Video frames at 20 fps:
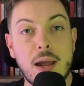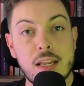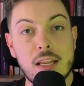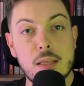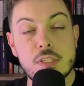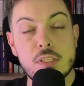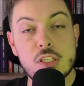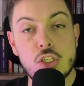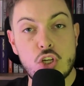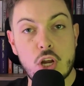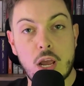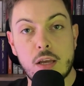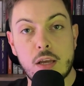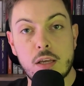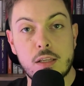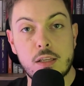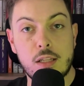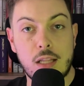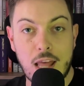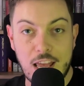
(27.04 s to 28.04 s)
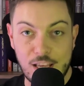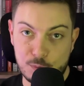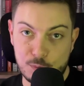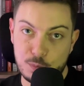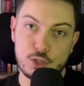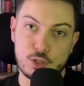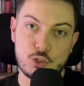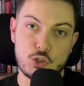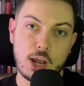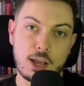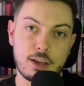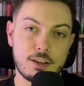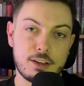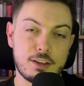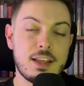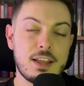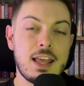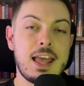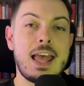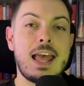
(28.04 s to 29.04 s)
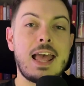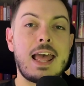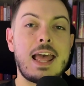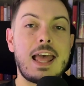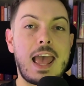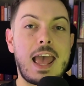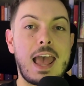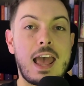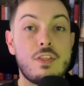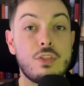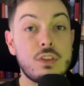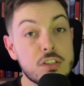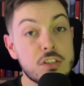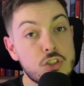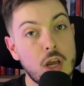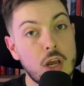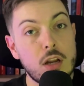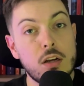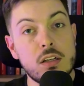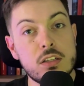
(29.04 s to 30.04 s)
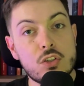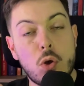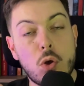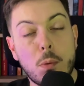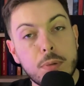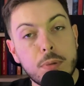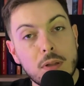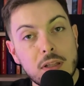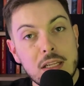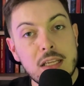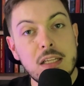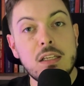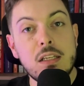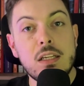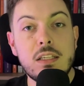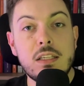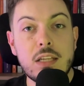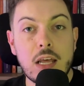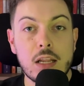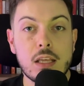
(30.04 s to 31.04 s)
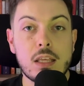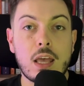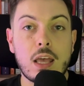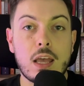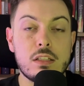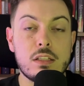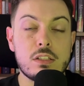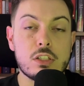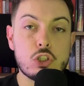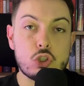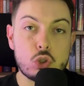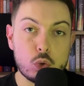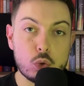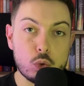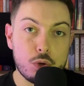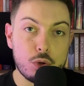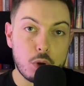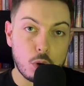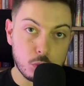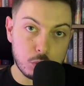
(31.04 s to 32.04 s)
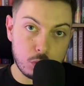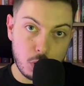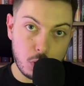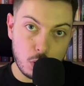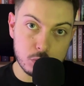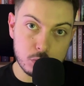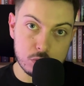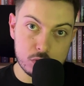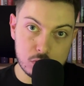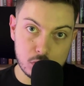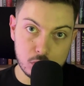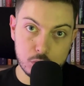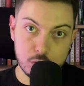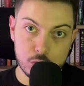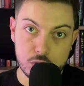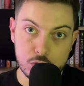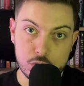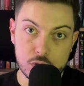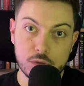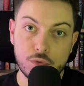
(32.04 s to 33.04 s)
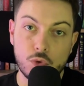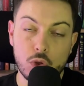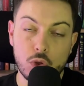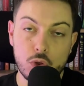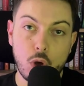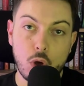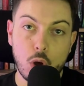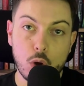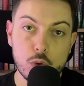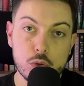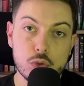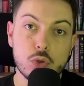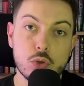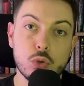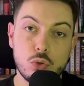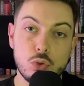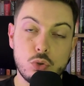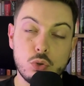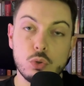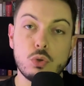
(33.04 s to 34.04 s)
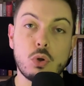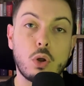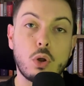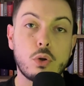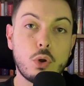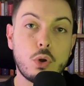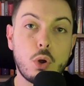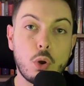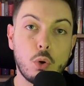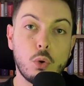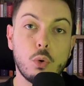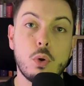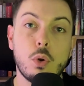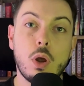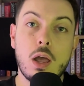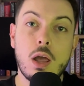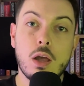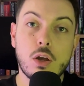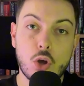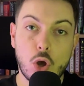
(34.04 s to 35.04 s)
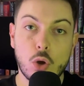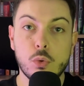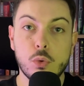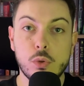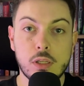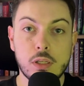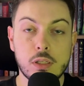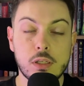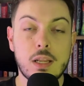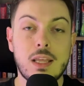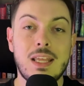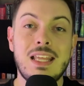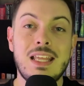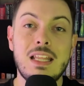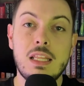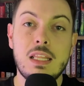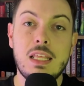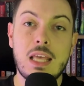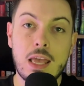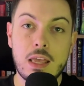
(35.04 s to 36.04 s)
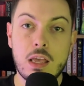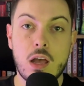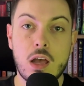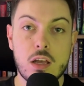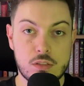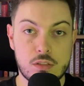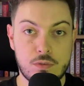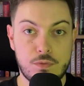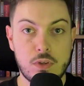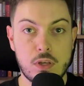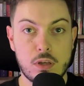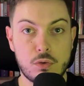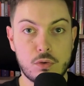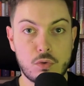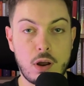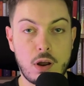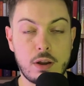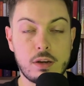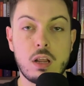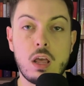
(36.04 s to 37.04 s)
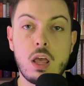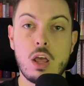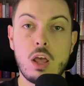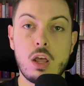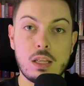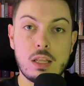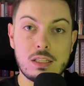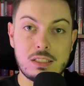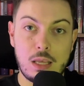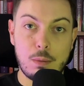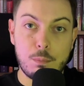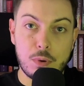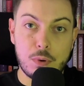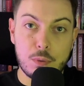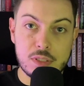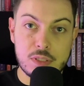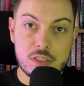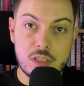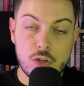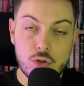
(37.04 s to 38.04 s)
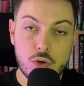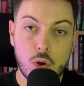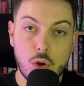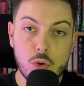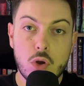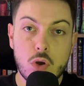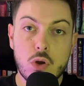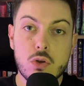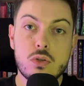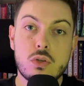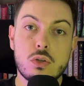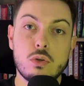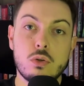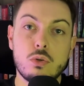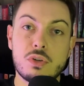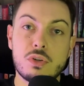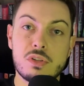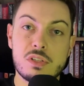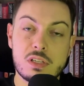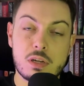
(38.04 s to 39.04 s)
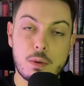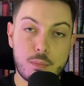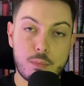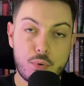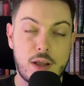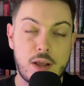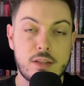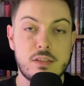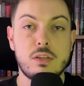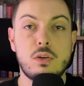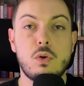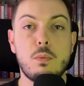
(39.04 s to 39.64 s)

name is Jagger, like Mick Jagger. And this channel is completely dedicated to no-code solutions for those who do not know coding in the AI sphere, right? It's implementing no-code solutions in a practical